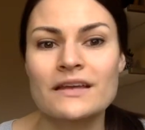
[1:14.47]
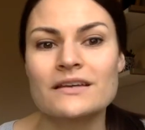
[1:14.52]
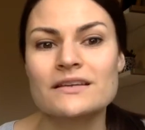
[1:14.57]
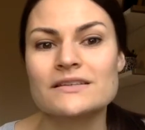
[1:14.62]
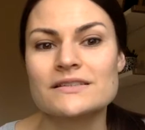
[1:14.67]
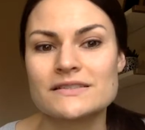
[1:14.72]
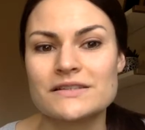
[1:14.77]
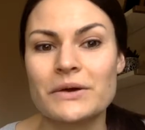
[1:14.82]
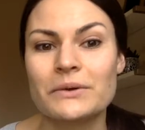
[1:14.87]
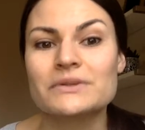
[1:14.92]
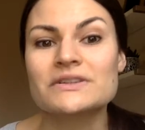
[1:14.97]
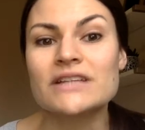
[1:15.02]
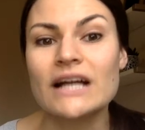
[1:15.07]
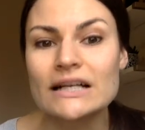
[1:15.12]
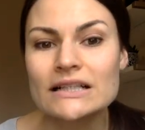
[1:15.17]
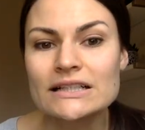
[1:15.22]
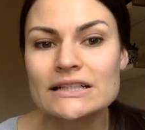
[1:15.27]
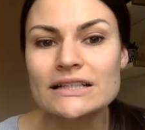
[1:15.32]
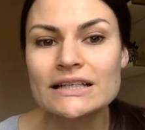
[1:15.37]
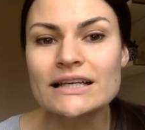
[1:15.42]
So
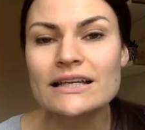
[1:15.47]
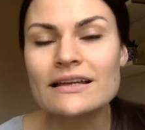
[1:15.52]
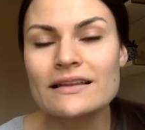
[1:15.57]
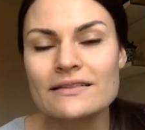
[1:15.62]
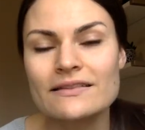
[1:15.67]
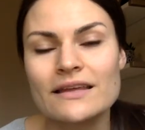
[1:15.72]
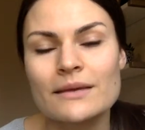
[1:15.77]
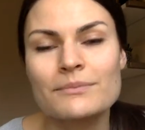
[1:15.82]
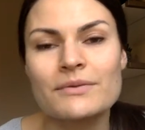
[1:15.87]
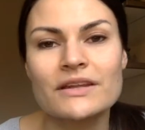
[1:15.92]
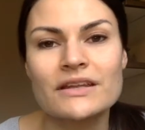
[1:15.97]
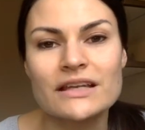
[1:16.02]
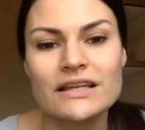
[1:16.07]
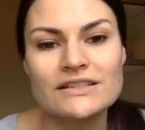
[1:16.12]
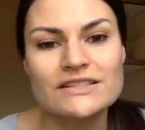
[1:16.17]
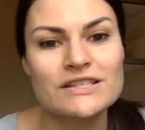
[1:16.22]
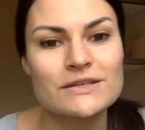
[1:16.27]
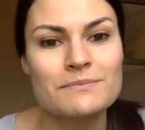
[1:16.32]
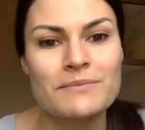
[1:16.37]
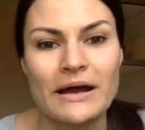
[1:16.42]
luckily, the ability
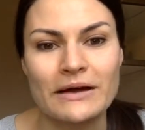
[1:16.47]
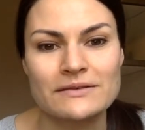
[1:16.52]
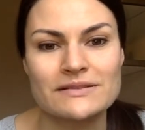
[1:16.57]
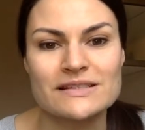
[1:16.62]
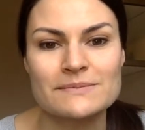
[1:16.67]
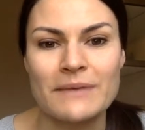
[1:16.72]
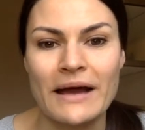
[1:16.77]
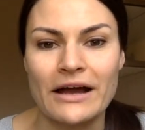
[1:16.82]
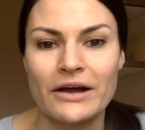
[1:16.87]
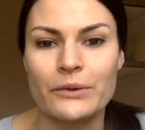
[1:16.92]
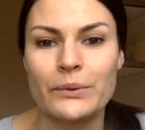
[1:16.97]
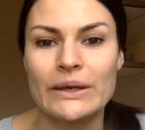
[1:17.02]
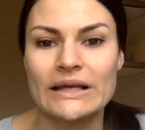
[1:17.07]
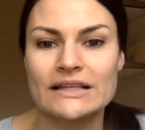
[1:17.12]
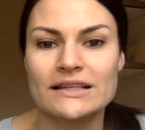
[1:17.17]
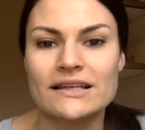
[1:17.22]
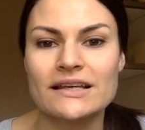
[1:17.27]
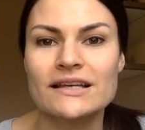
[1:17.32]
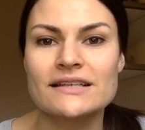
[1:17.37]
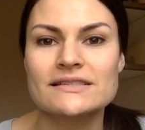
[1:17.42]
to bounce back
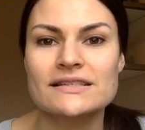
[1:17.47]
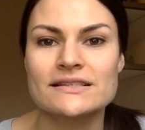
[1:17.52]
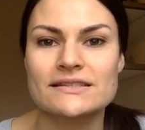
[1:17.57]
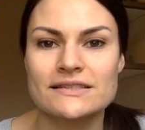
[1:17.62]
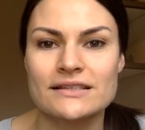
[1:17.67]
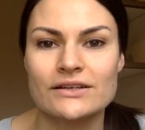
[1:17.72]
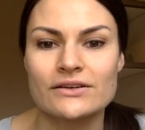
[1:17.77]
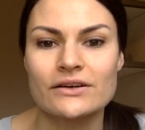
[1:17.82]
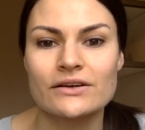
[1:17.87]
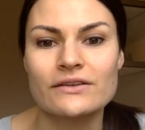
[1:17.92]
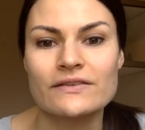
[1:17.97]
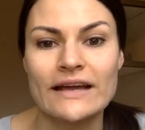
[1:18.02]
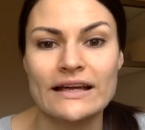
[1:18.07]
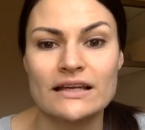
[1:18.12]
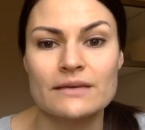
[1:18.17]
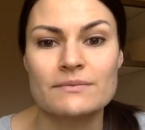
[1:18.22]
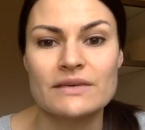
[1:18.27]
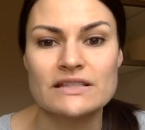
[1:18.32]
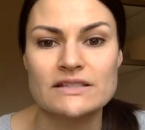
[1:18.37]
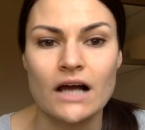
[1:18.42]
quickly is a skill that
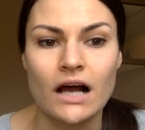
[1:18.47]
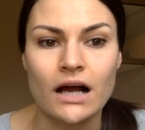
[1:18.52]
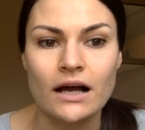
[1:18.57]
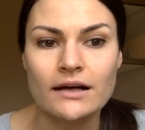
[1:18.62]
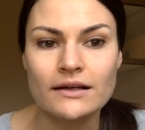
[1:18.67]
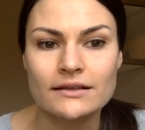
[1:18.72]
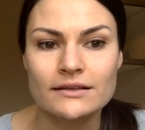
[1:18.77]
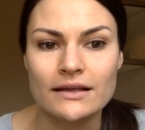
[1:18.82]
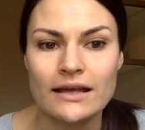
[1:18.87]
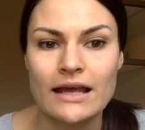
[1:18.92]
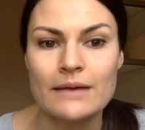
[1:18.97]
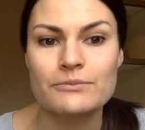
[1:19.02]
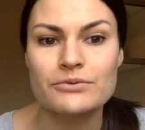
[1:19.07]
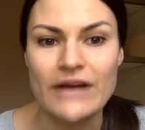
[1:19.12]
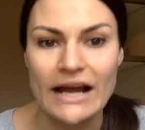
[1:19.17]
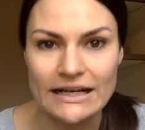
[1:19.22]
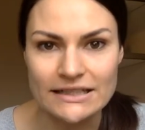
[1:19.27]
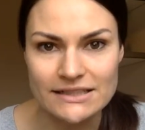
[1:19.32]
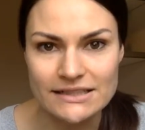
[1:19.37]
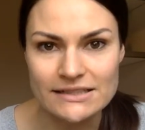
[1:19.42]
can be taught and
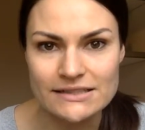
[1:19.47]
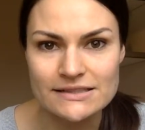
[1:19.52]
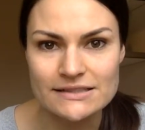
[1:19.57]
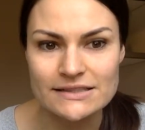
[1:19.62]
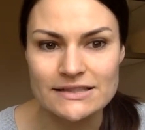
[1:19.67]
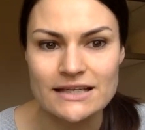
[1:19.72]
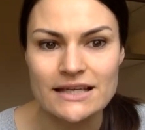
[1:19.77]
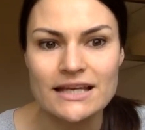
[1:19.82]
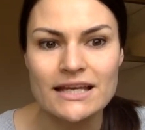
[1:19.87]
practiced.